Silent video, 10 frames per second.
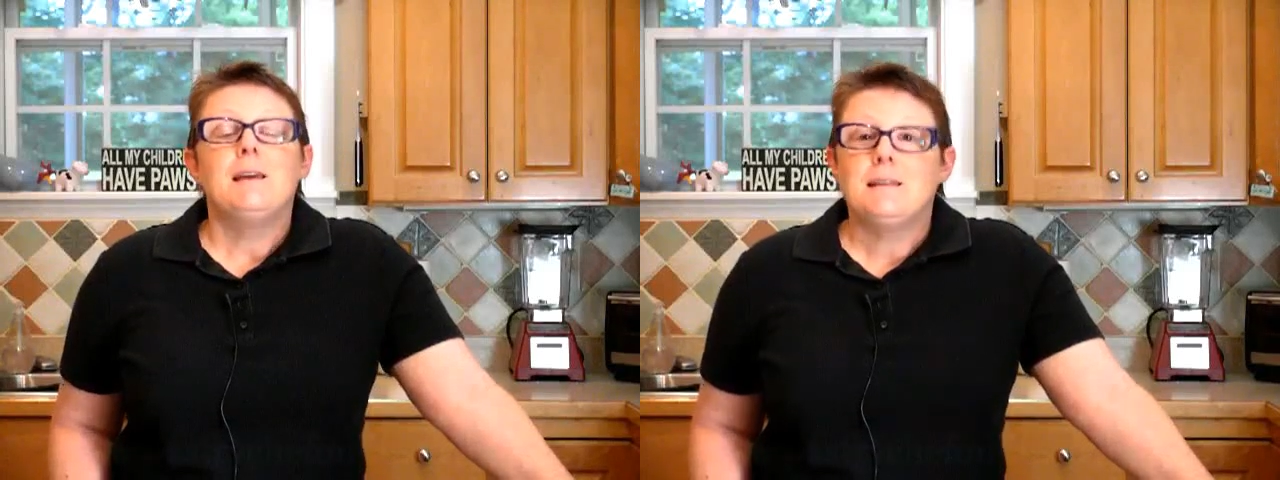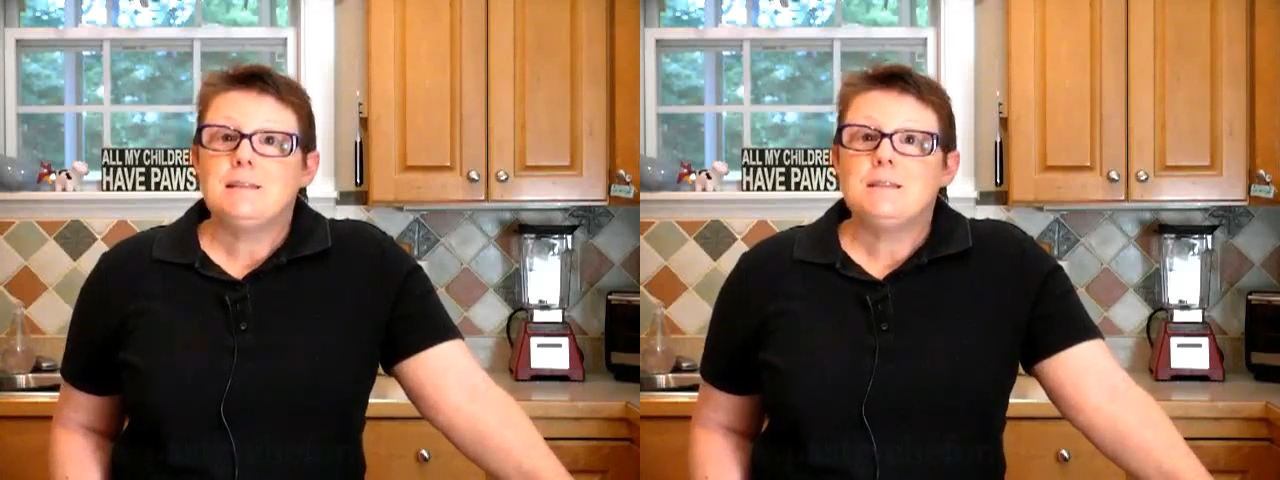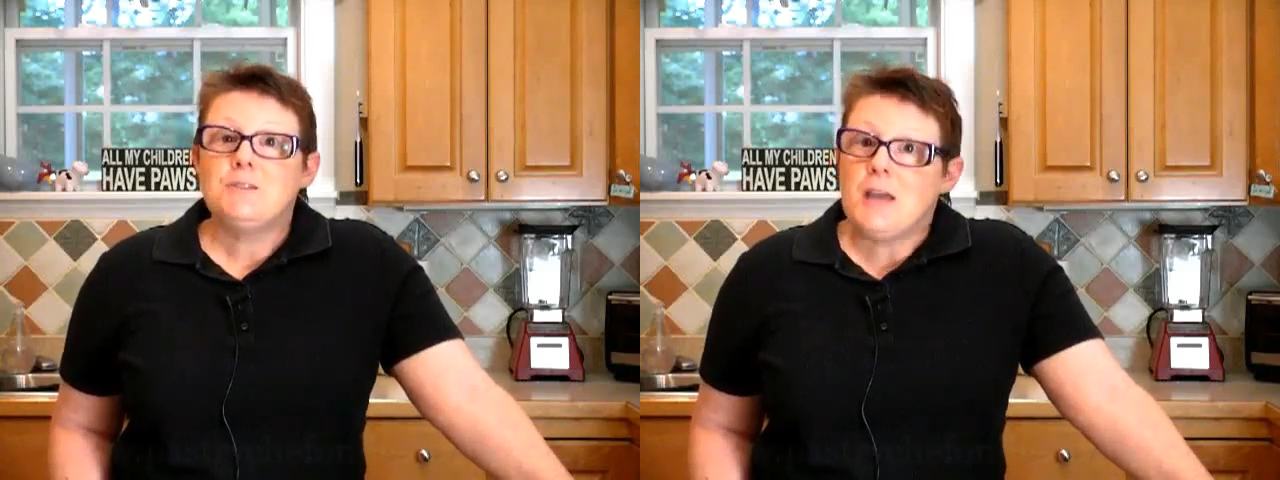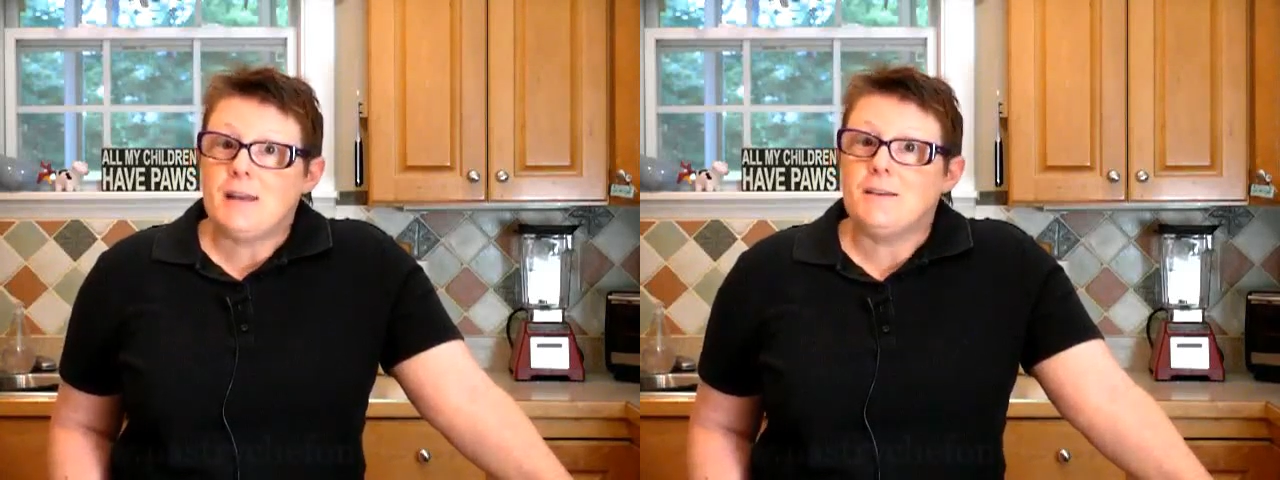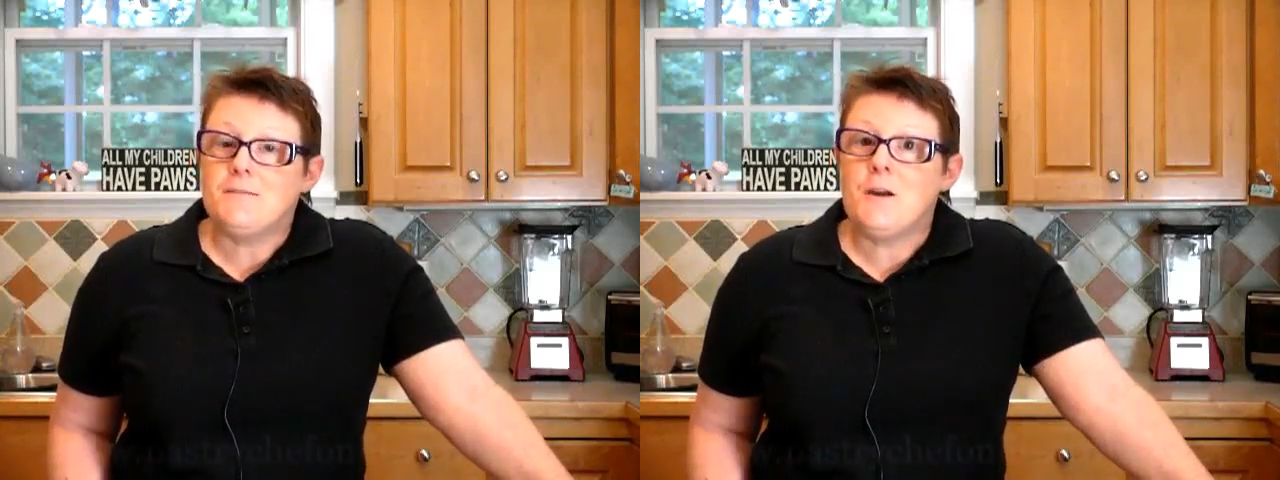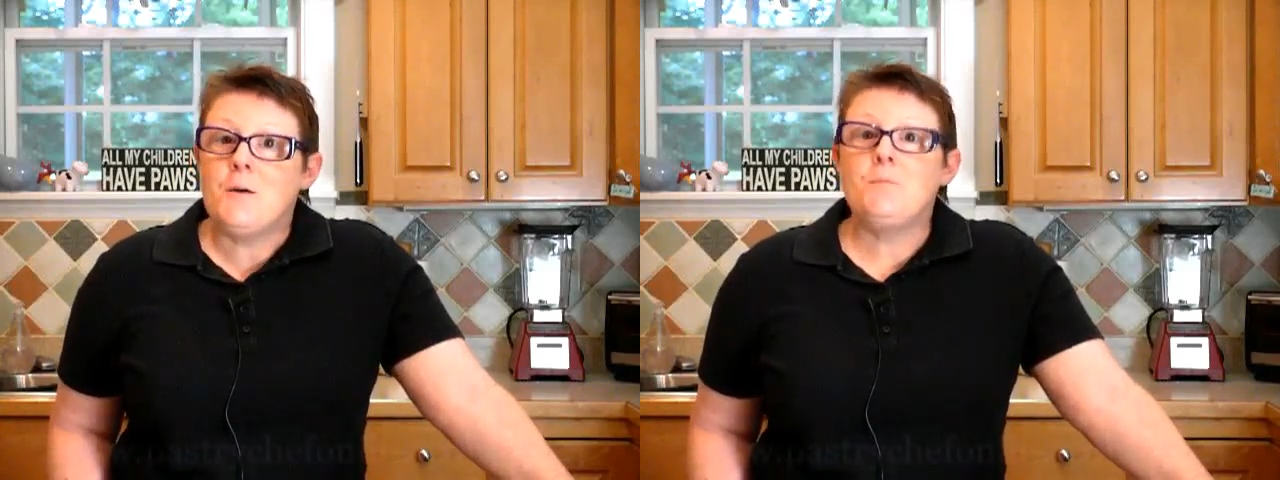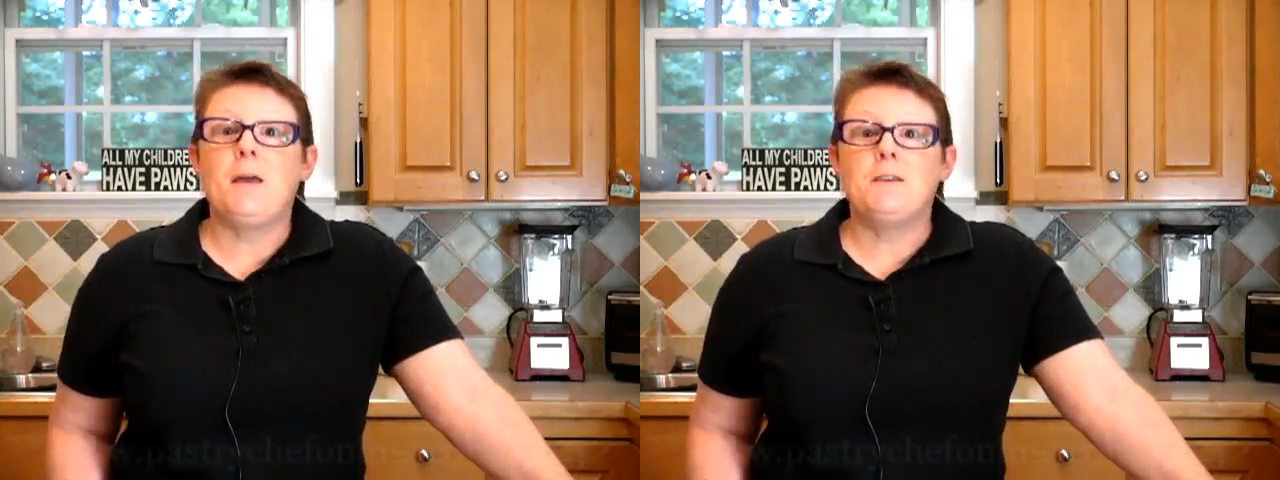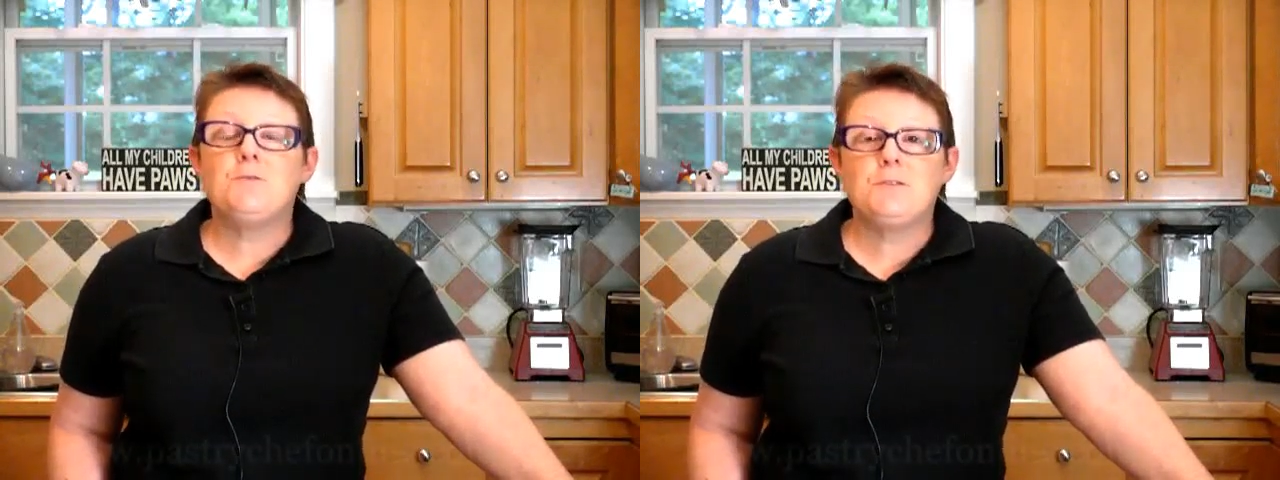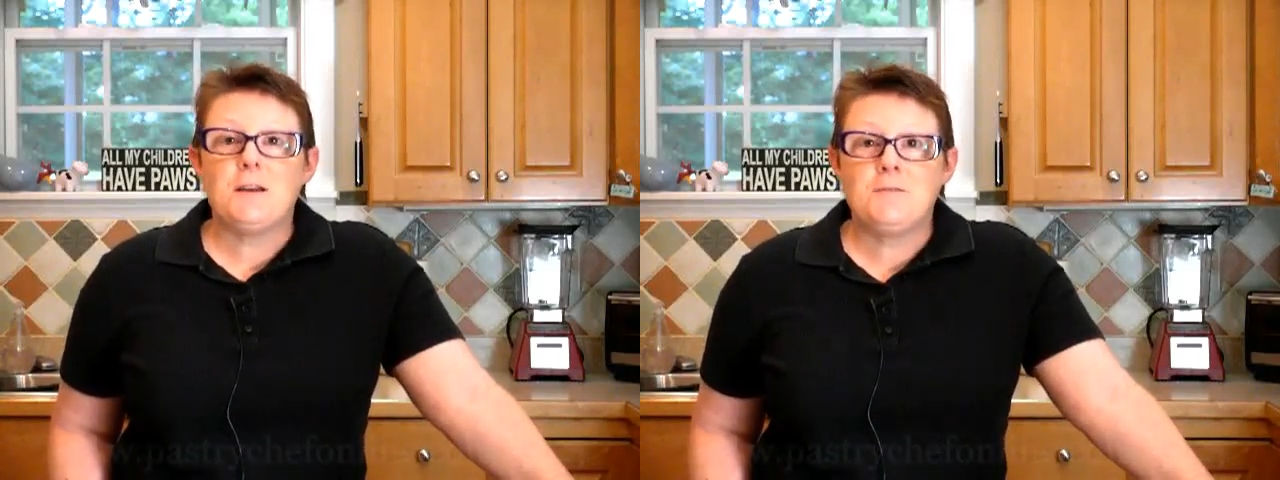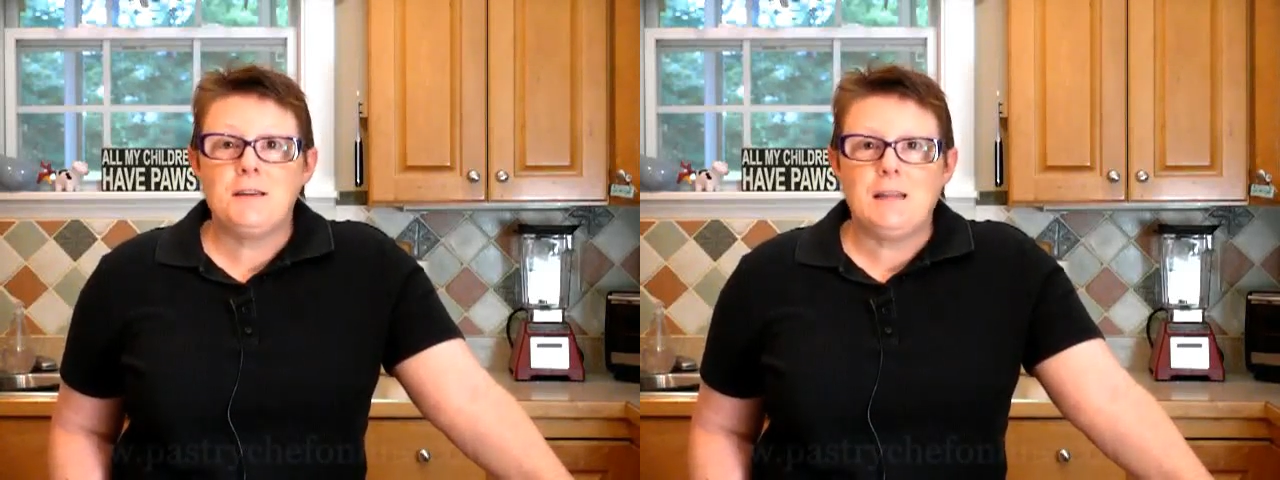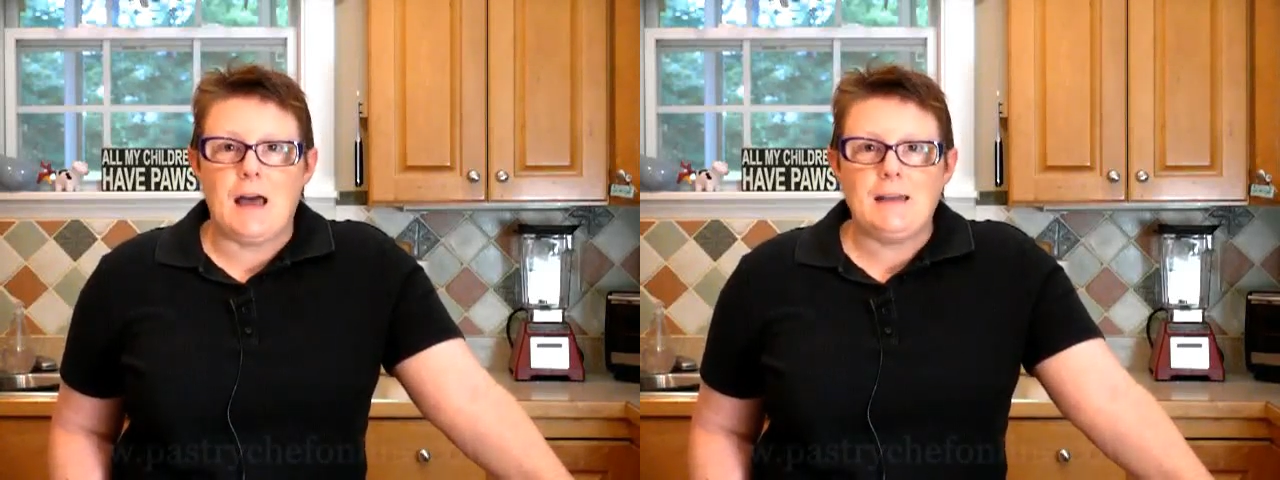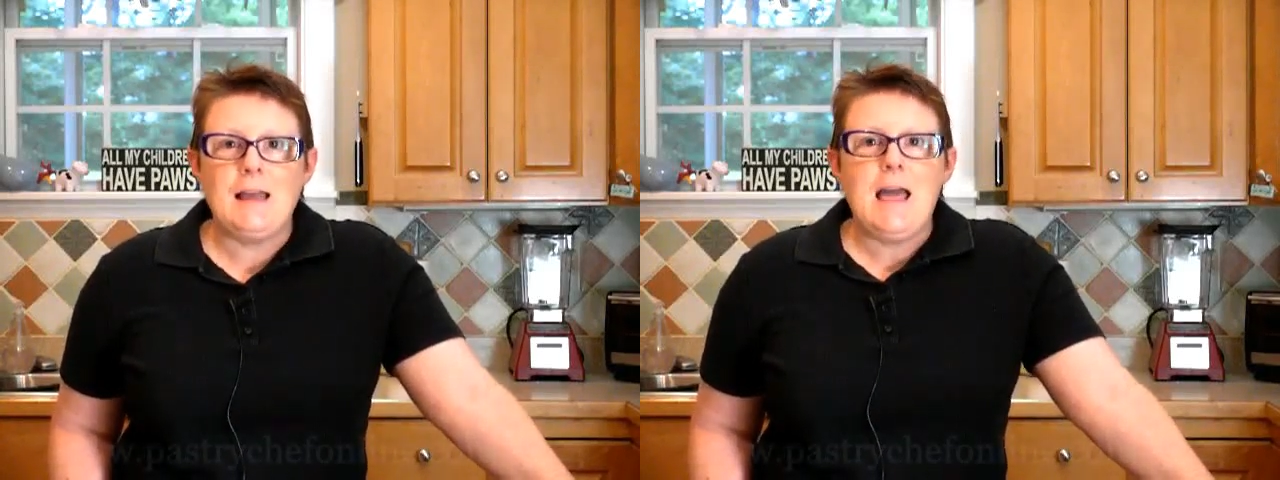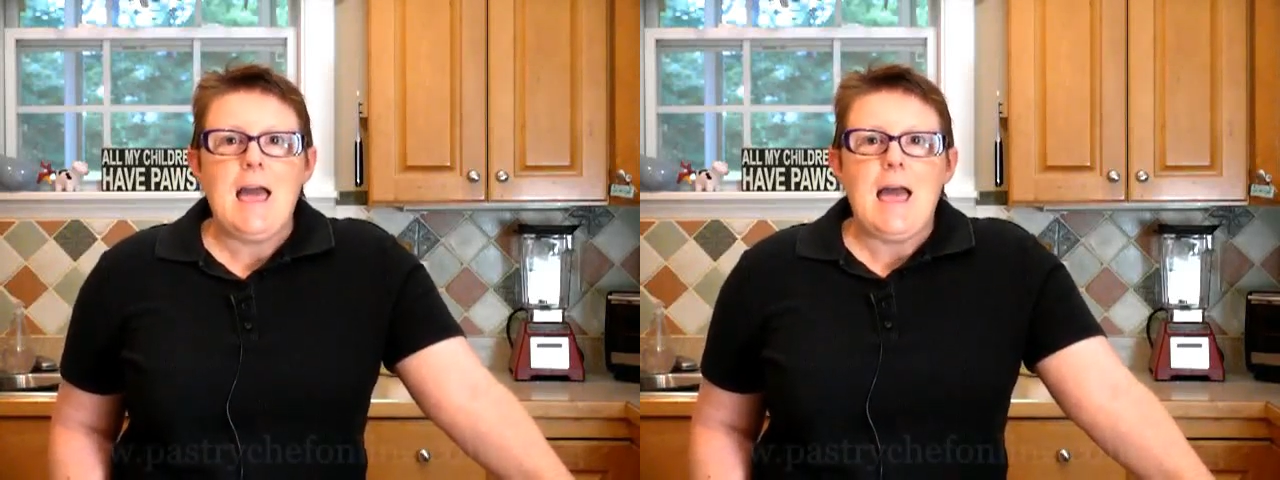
This is Jenny from Pastry Chef Online,